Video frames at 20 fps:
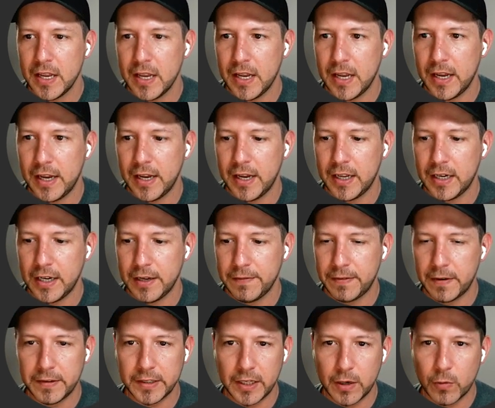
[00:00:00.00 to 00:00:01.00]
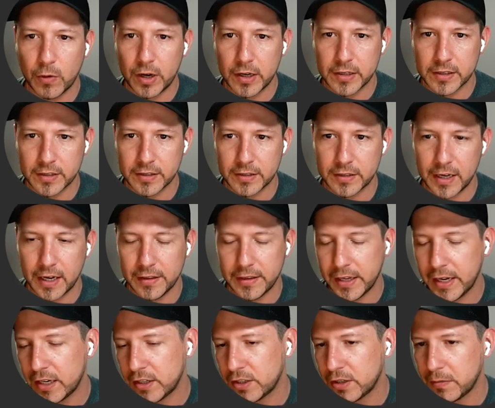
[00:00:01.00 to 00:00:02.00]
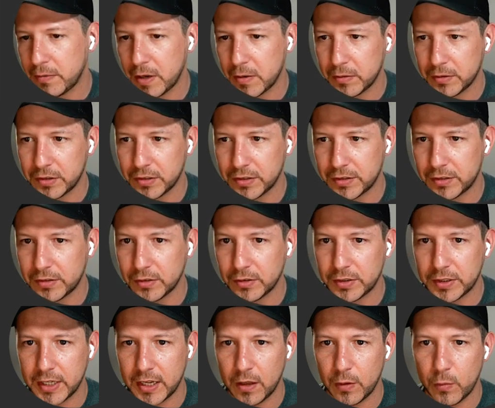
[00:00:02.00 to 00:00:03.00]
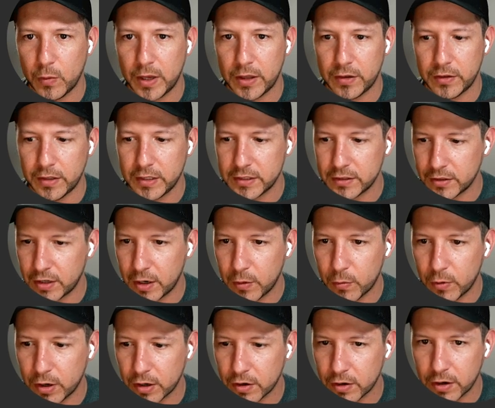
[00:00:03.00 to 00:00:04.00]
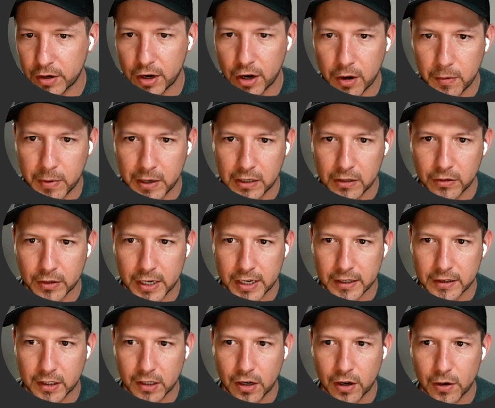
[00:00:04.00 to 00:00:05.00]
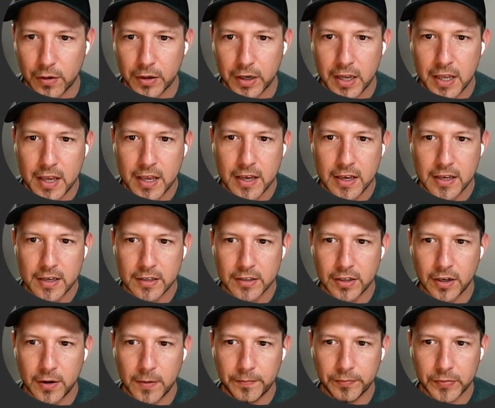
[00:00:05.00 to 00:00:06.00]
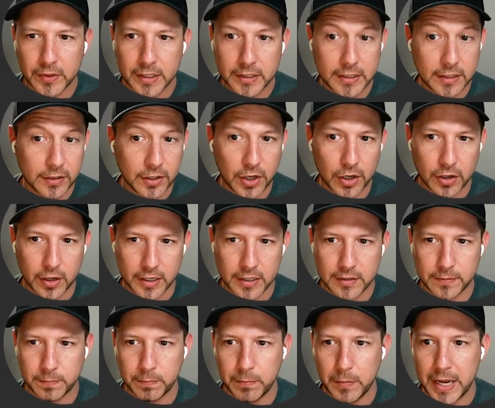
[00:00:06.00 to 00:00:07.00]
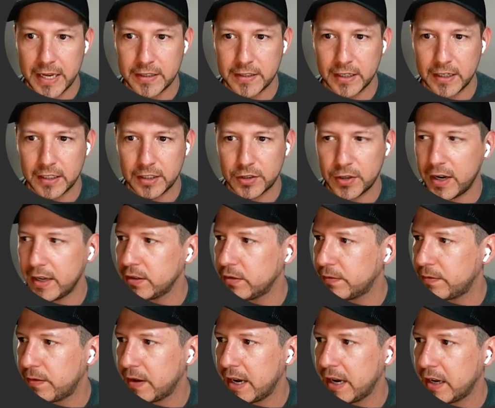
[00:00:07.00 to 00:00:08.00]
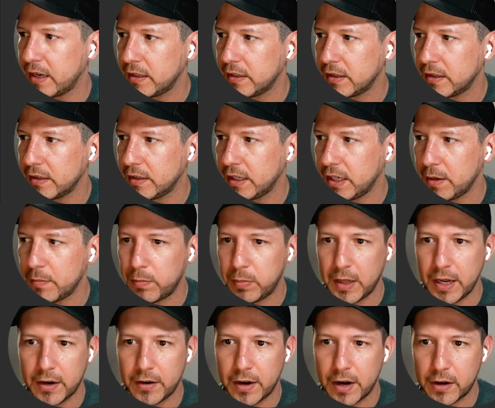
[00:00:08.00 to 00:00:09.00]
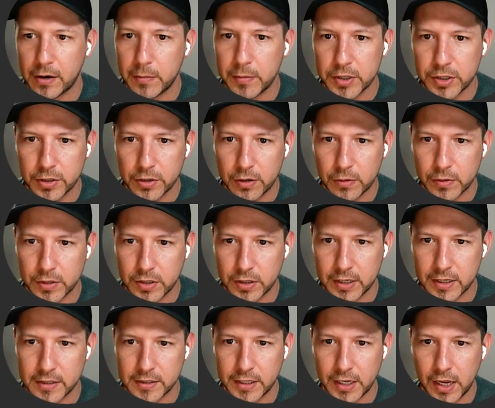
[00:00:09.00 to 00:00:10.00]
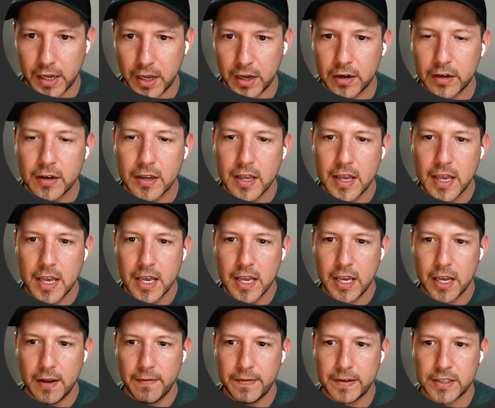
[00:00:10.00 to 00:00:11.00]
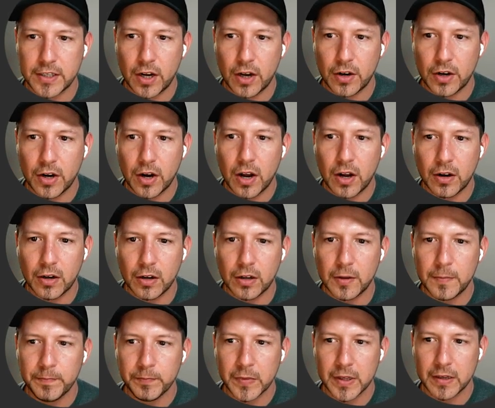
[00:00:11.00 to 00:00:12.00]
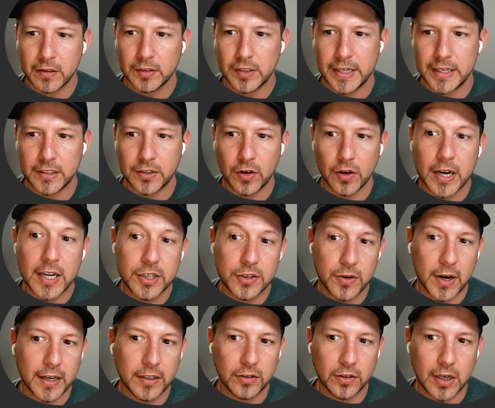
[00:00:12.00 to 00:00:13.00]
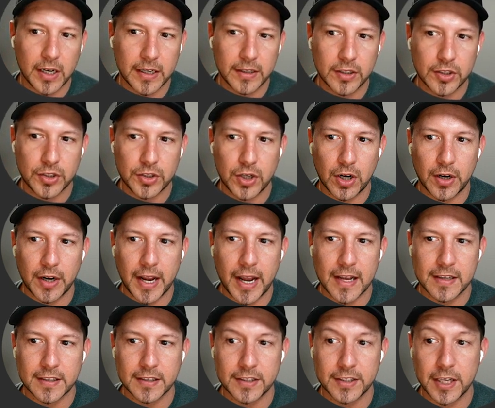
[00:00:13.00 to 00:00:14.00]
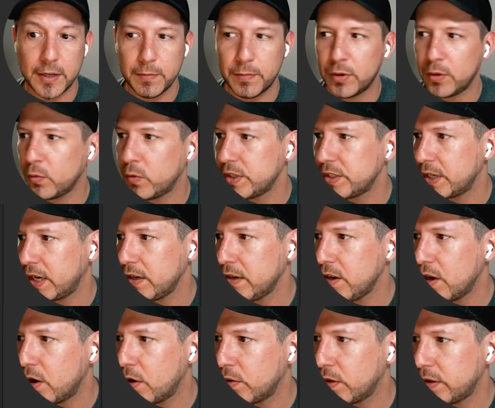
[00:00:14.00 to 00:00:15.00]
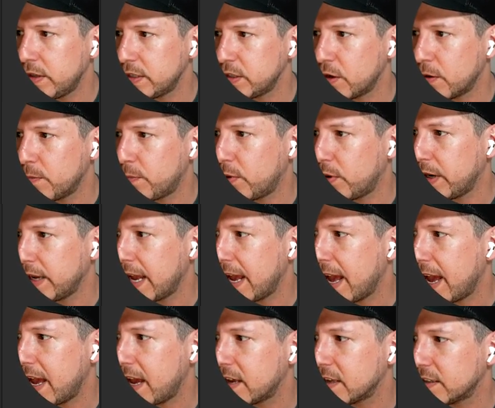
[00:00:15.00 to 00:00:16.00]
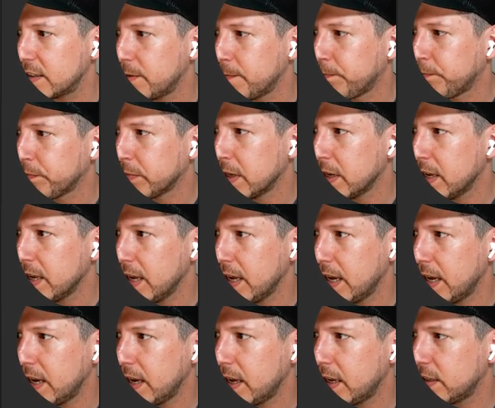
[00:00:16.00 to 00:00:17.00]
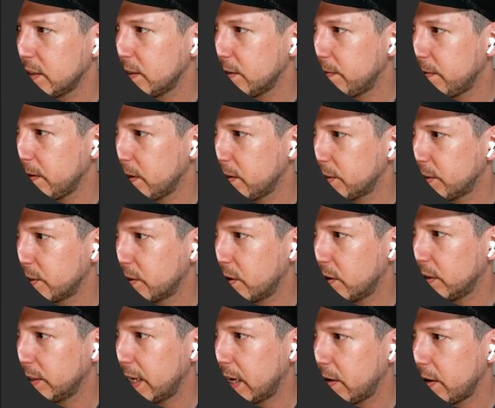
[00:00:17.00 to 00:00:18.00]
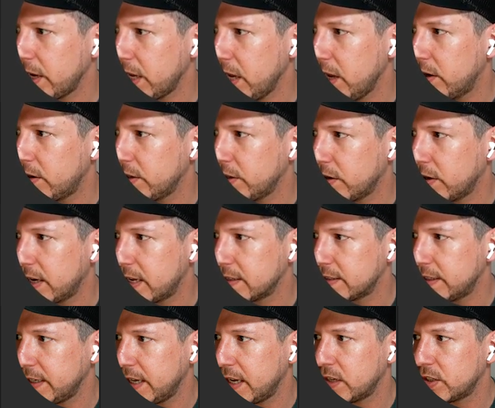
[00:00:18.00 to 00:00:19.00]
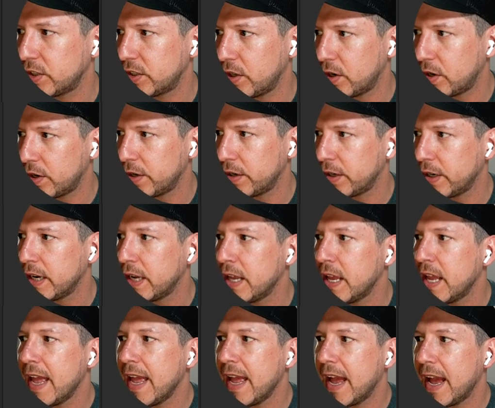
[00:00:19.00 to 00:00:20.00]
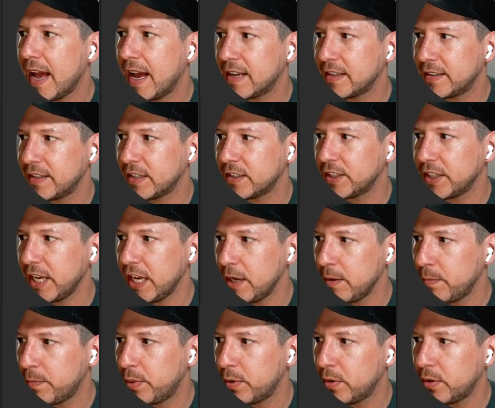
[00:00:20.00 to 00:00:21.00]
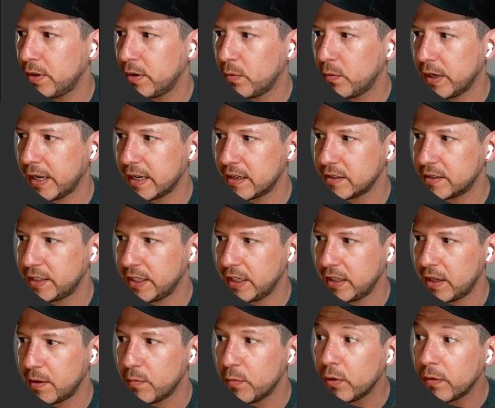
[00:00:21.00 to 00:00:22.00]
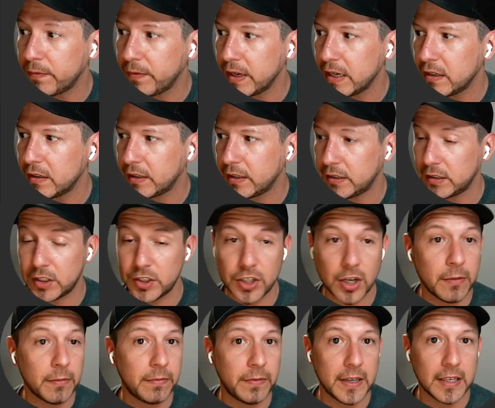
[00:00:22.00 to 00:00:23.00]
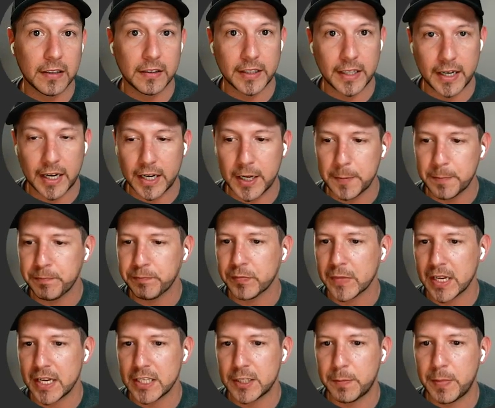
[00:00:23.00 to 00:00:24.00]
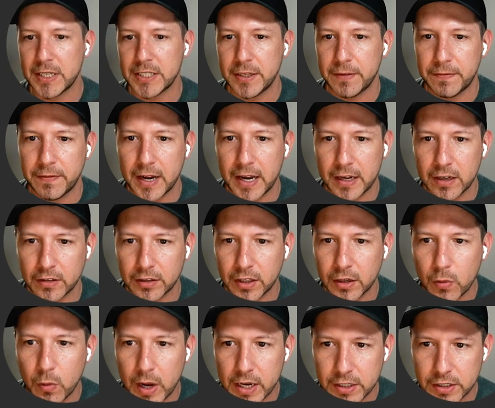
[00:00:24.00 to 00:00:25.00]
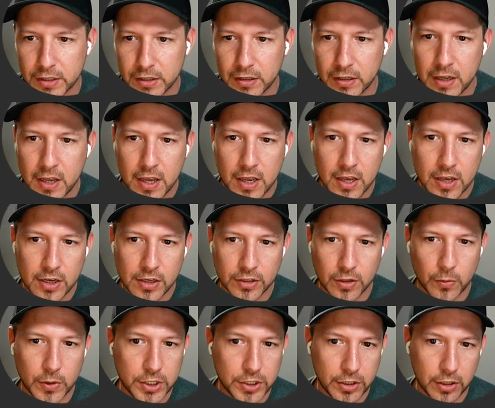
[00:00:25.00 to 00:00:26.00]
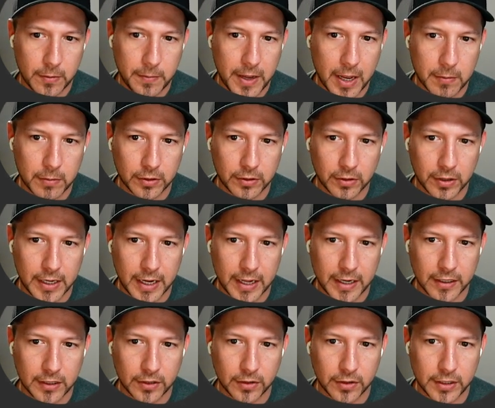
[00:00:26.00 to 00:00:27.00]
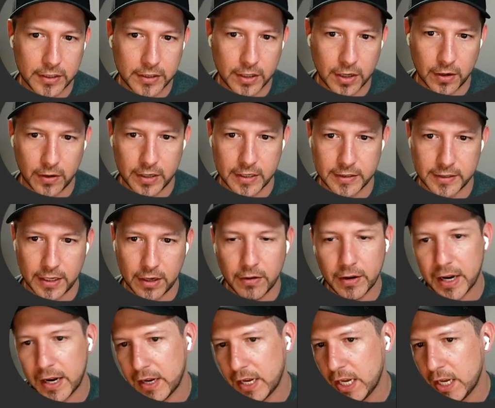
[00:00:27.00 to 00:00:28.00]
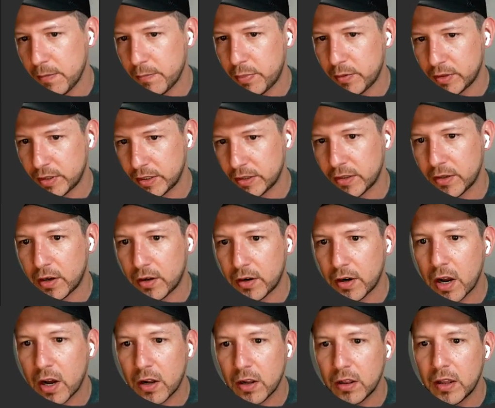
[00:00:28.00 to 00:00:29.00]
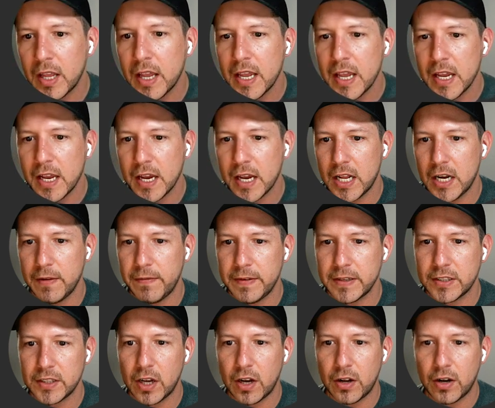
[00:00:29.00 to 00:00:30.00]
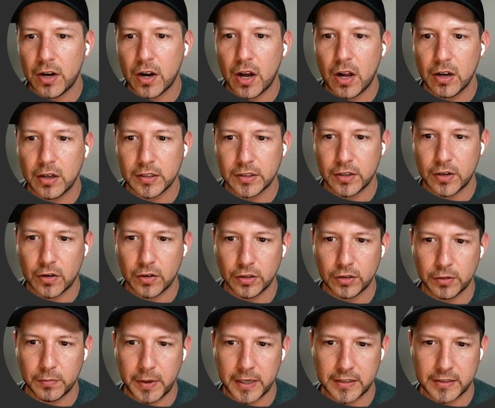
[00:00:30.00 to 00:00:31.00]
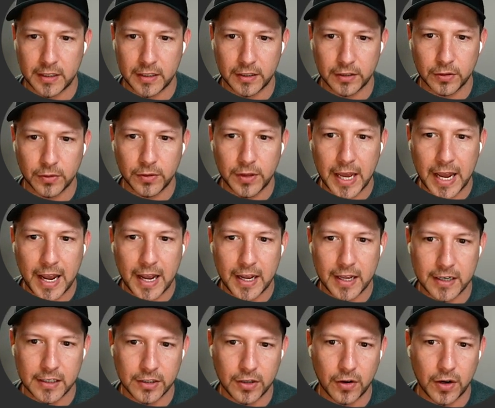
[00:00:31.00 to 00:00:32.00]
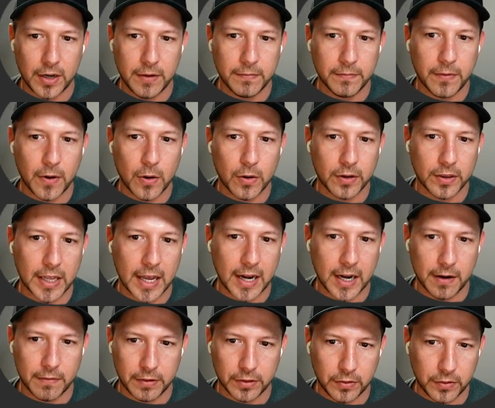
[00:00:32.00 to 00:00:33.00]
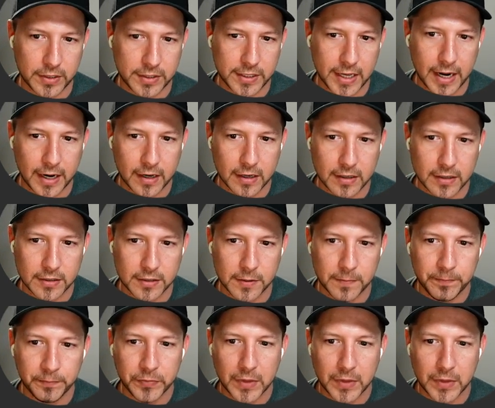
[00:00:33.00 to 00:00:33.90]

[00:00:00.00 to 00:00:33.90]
And if everything works, I think I should be able to tell whether this is gonna work or not by looking at the code. So this is good. It's basically trying to find the player armature, which you can see here. If it's not null, then it's gonna try to get the started assets input, which I know that this component has. And if you scroll down here, you're gonna see a starter assets input. We can see the move field and the jump field that I specified on the question. So we should be able to get into this code and say, okay, inputs is not null. And if it's not null, it's going to basically do that. And it's going to invoke that every 3 seconds.